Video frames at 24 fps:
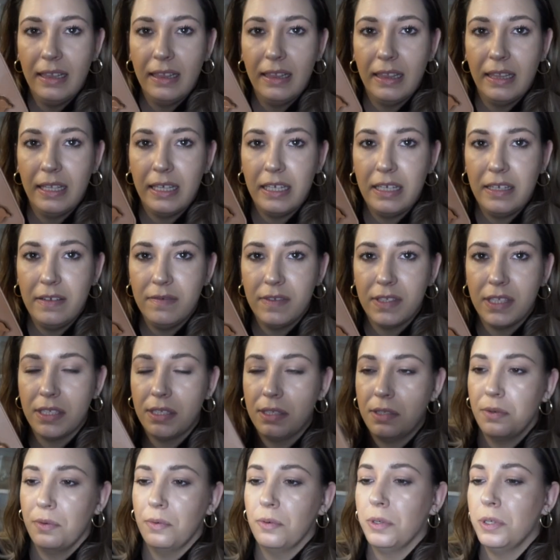leaves,
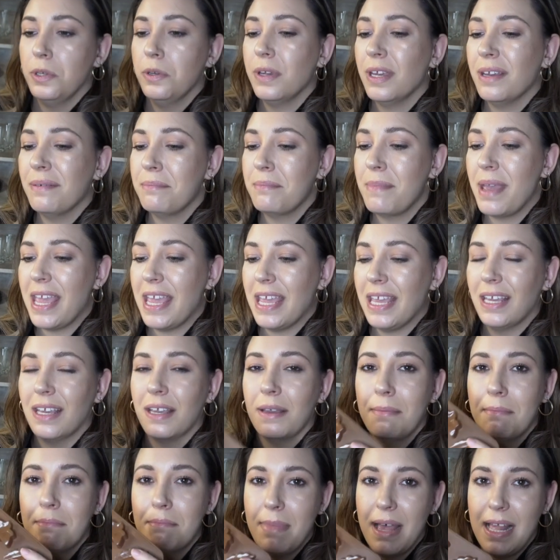so you can make
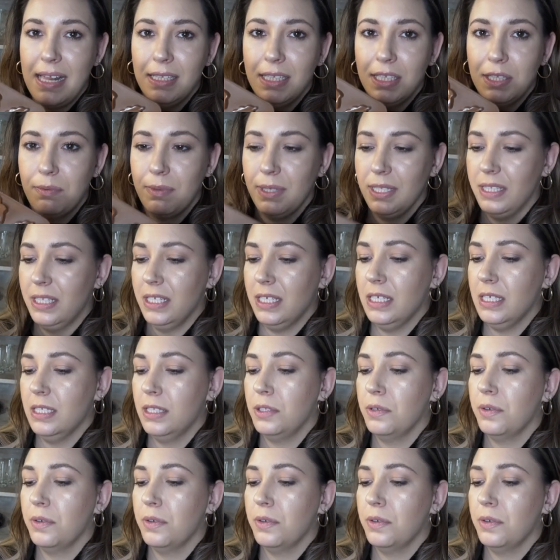melts with these.